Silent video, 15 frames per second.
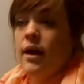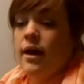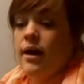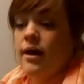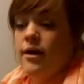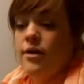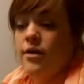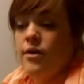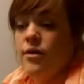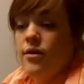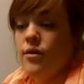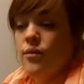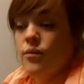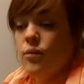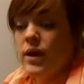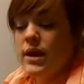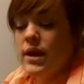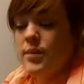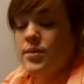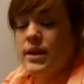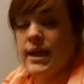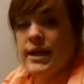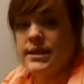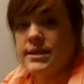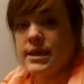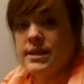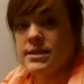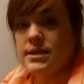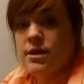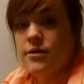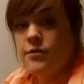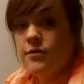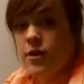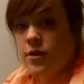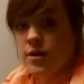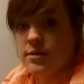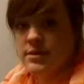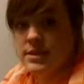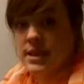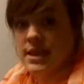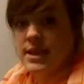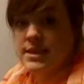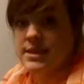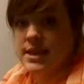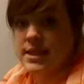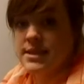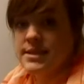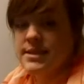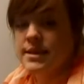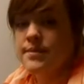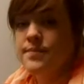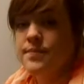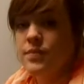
Uh, when a plant does photosynthesis,